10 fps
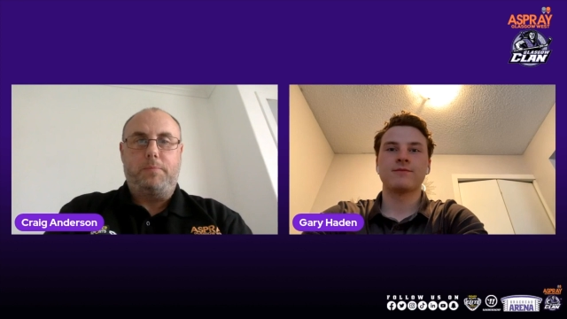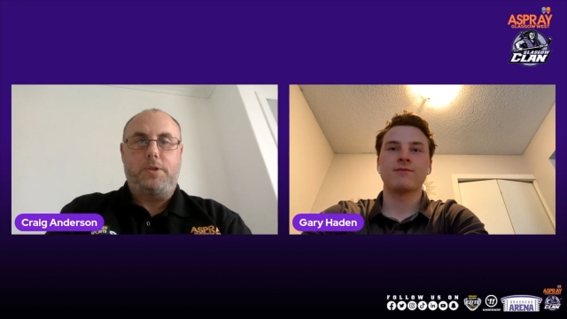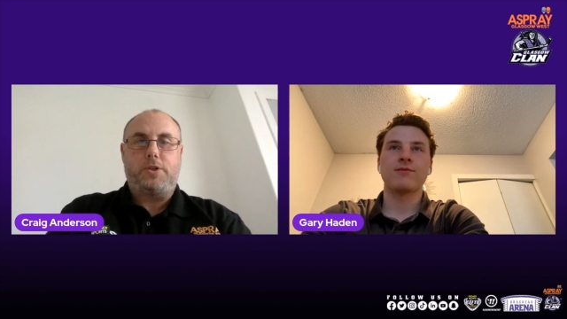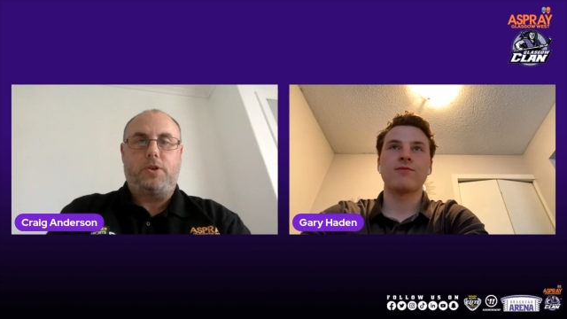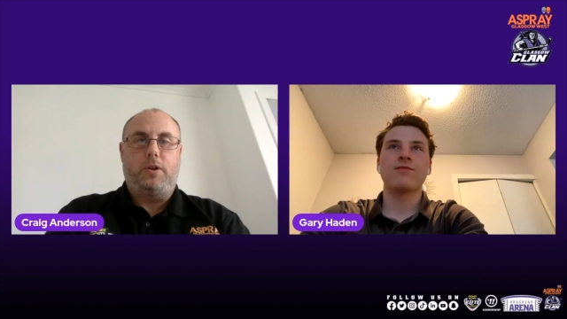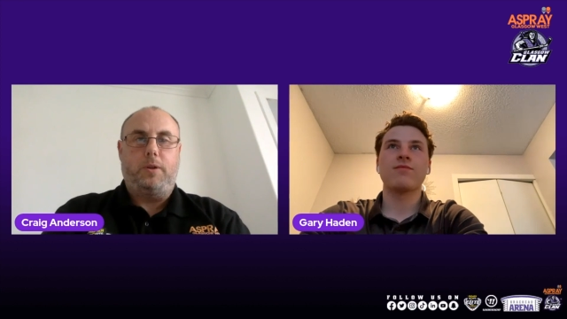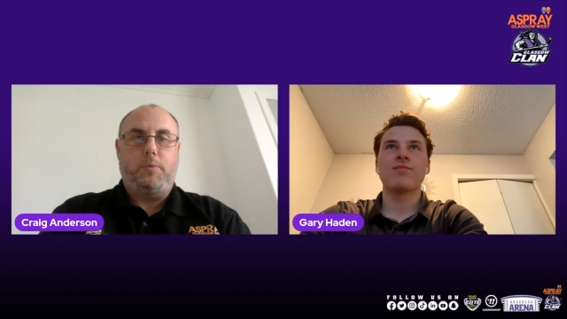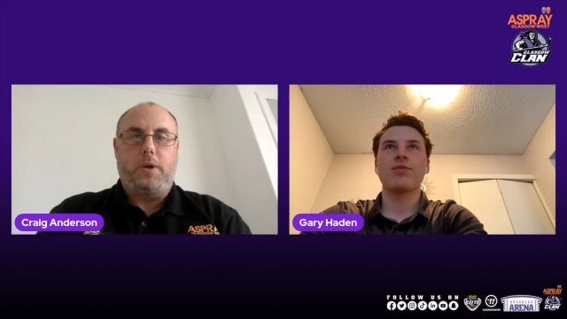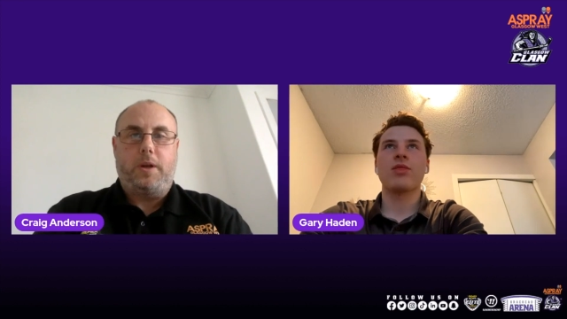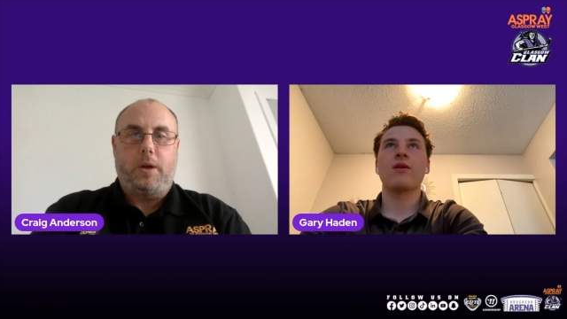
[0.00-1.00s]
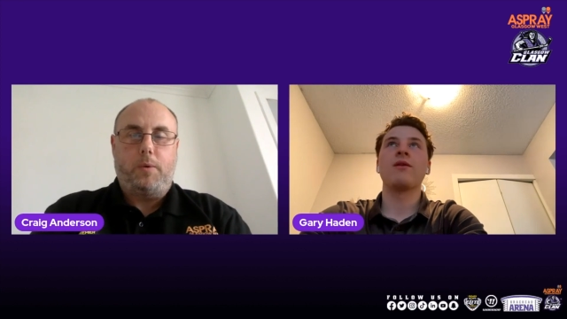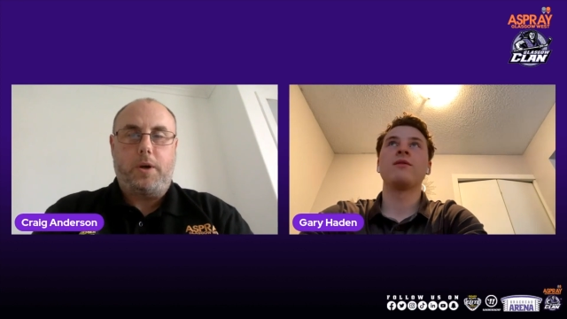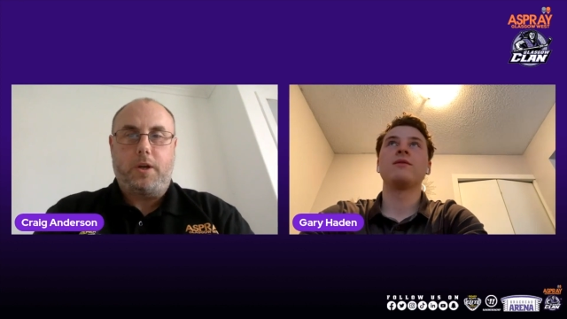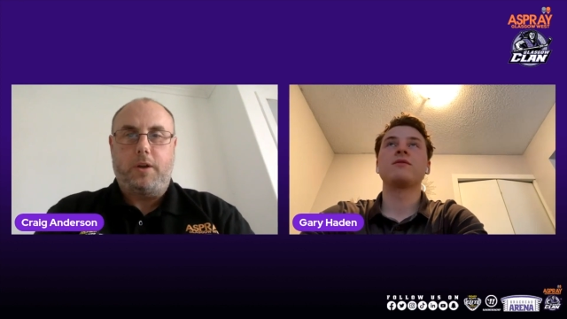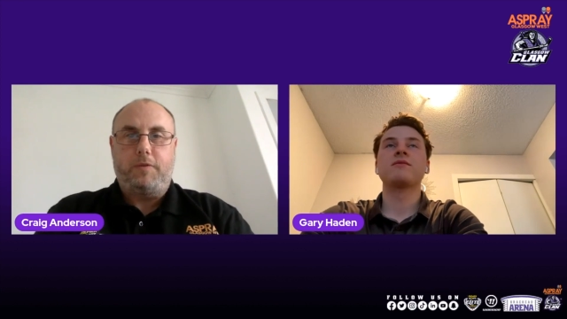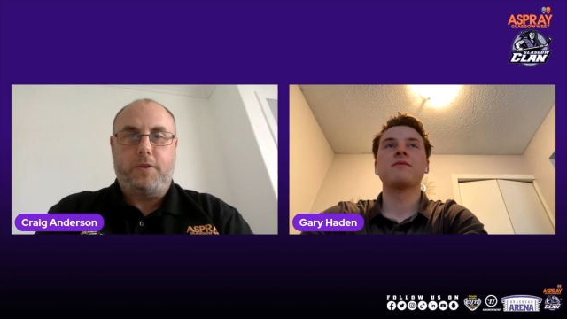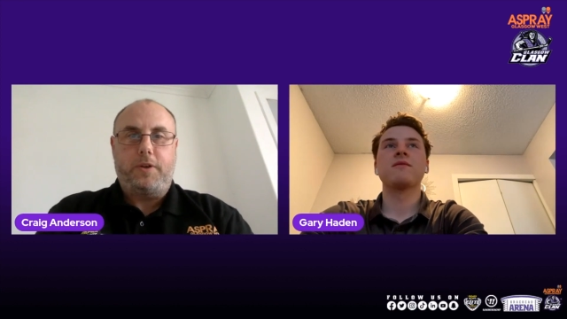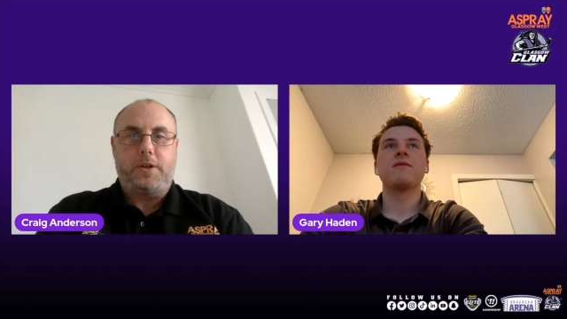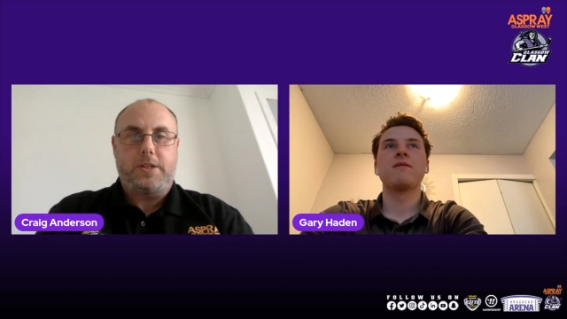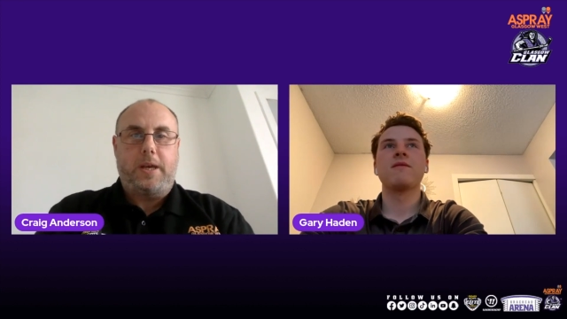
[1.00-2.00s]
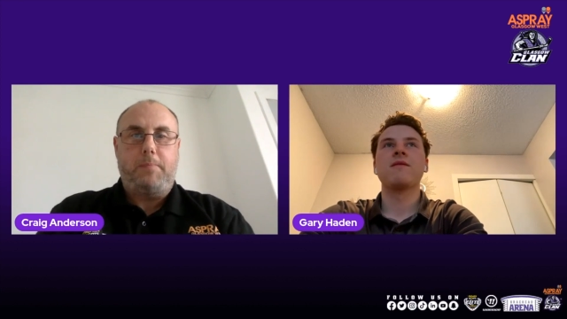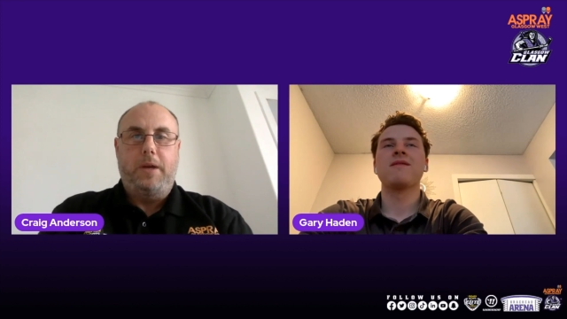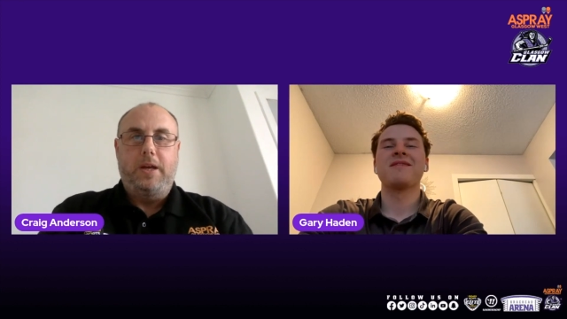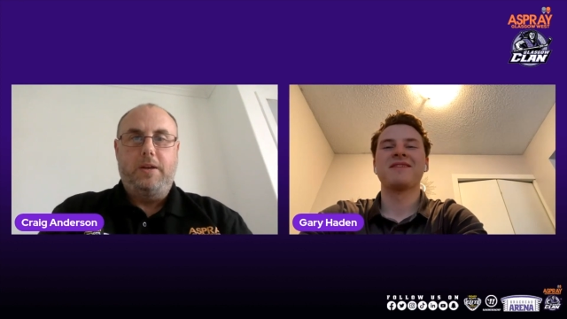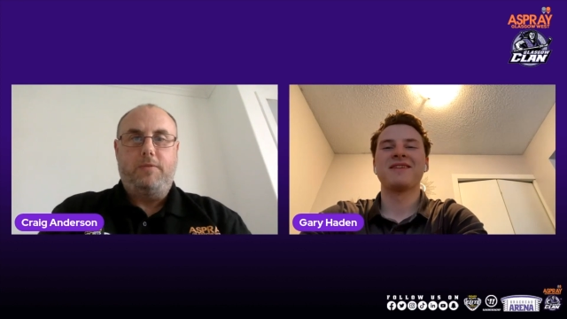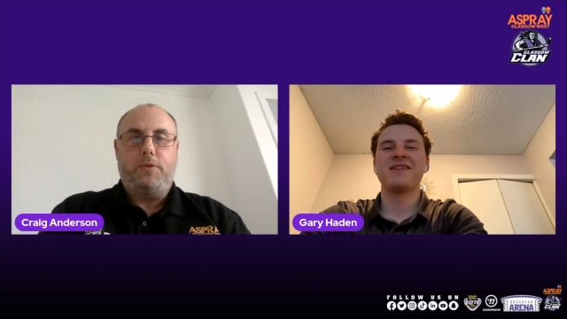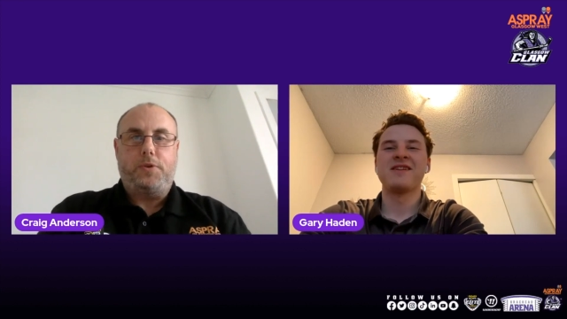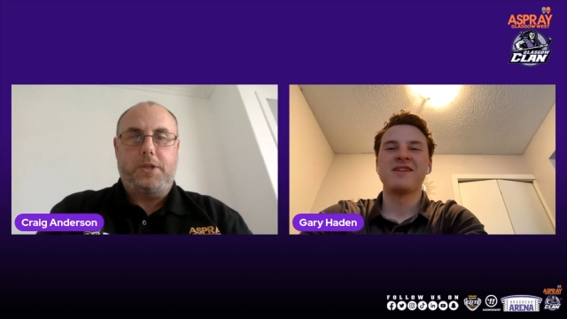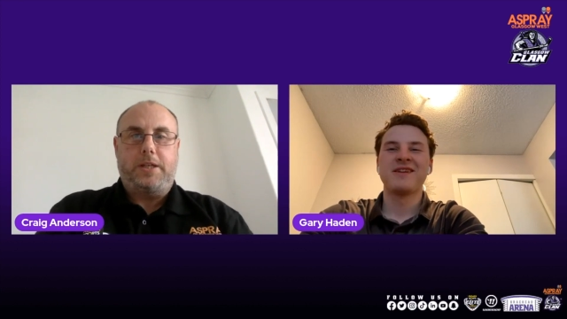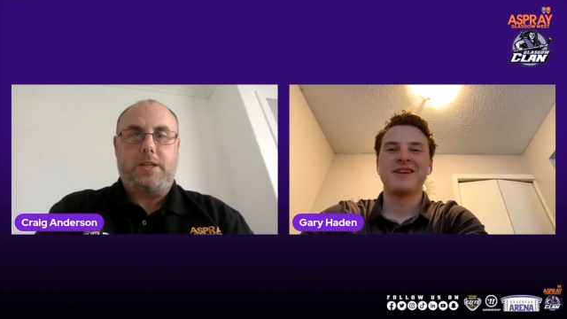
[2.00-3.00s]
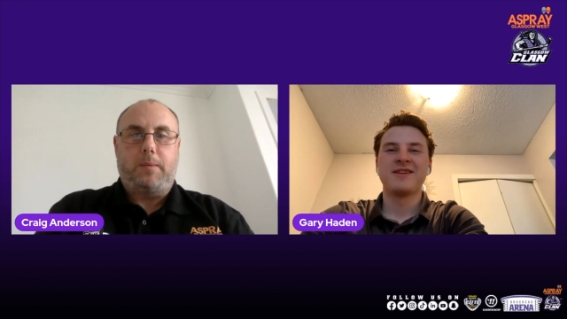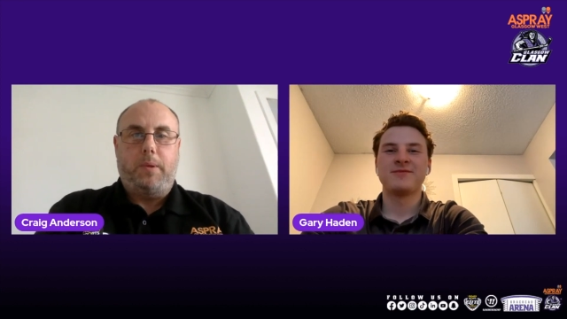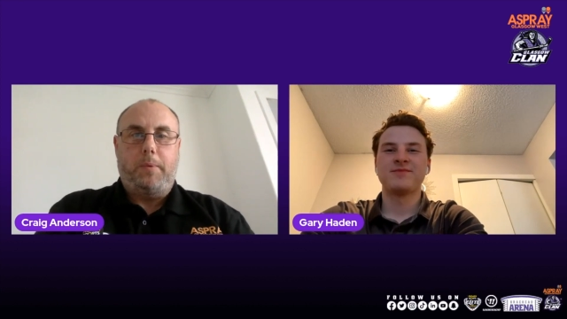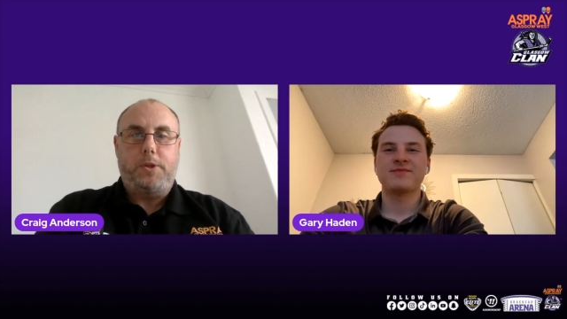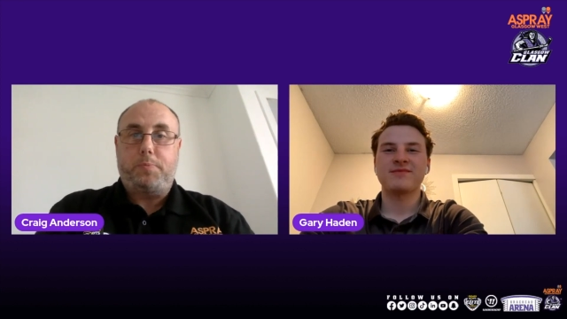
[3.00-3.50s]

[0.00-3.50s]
Speaker 1: to Scotland. What, how are you going to fill your time for those next couple of months?